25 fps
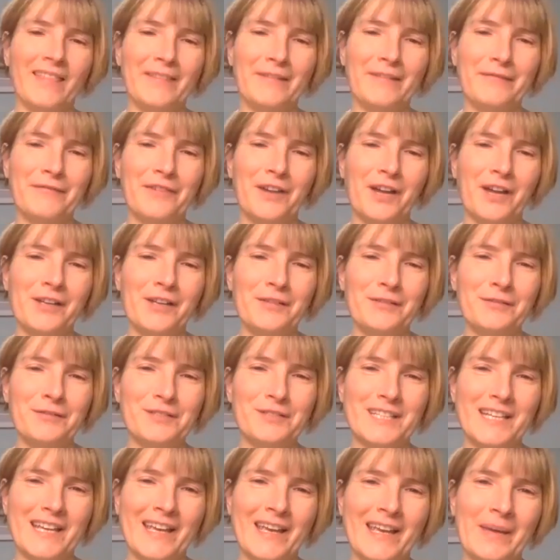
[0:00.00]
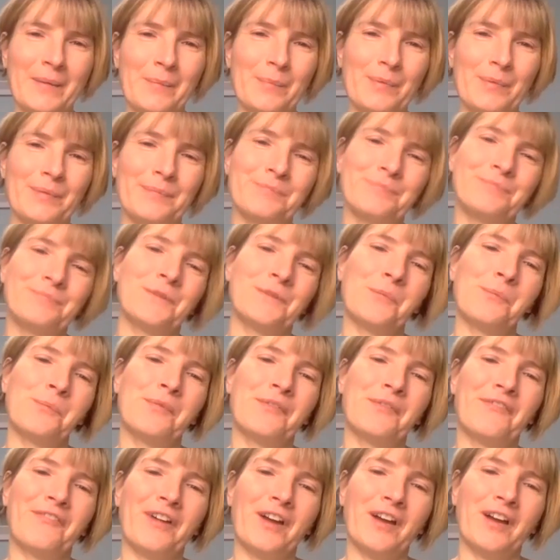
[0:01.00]
the final tip, number
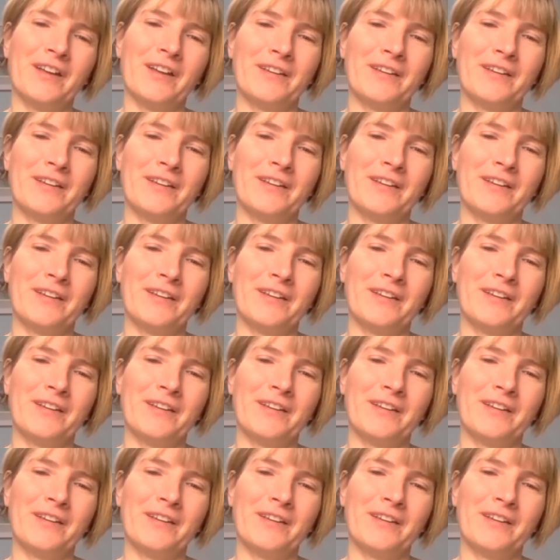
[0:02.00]
5.